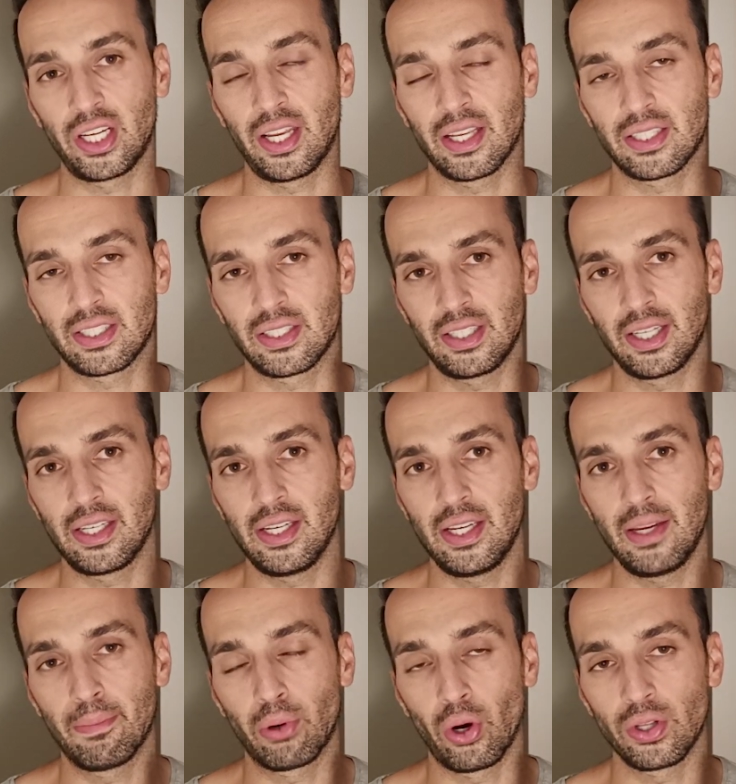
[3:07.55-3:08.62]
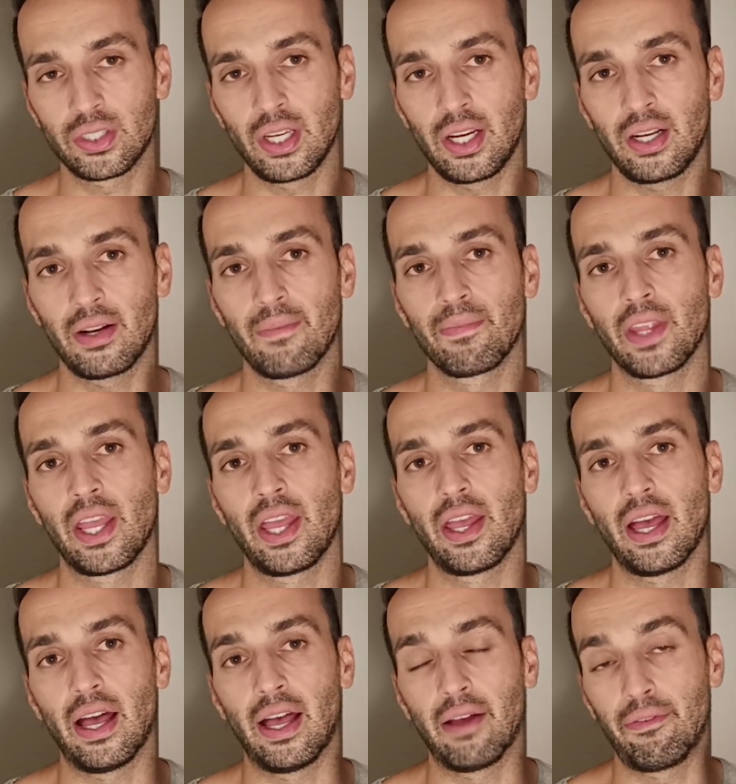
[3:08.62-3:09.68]
a sticky protein
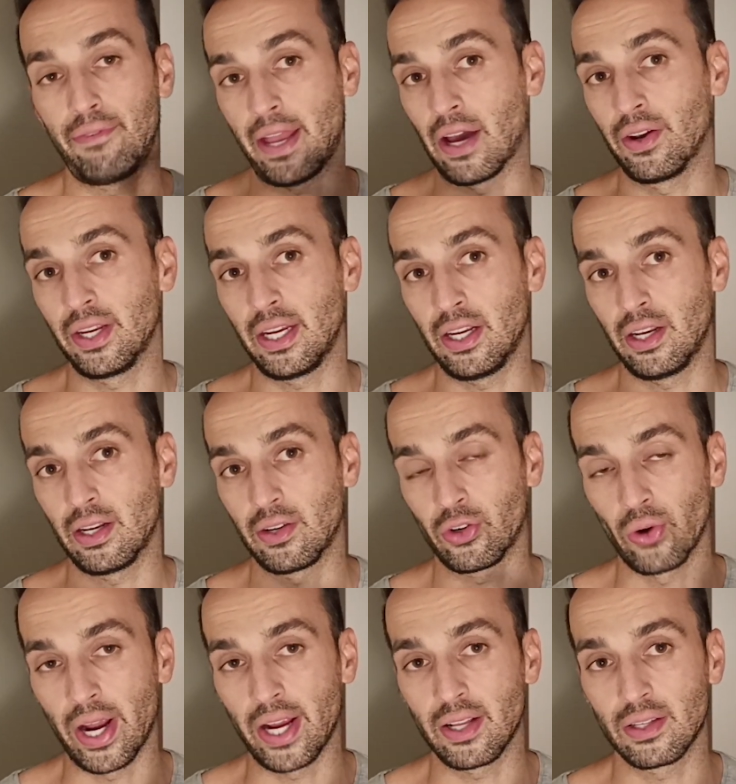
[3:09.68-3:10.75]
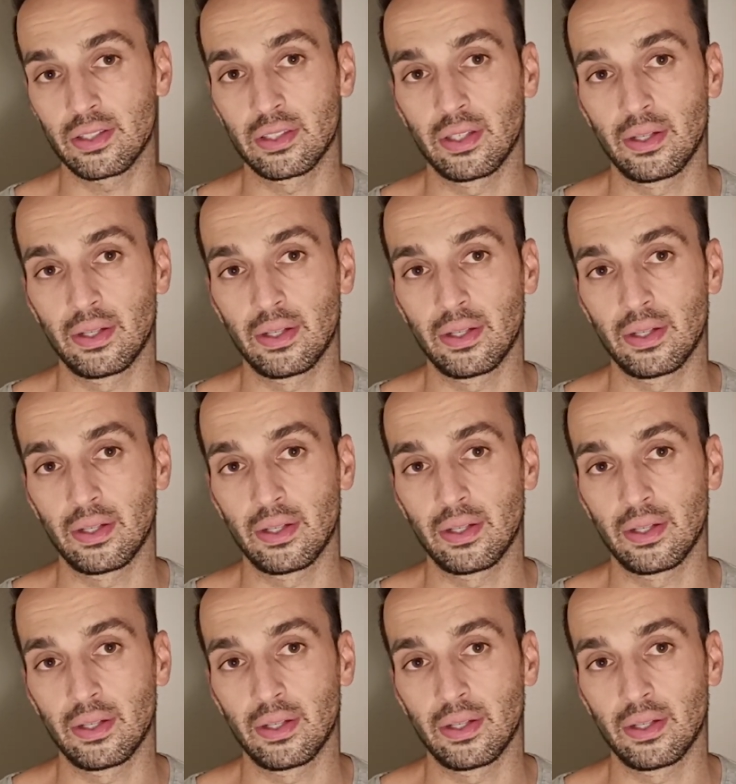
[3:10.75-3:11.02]
found in grains.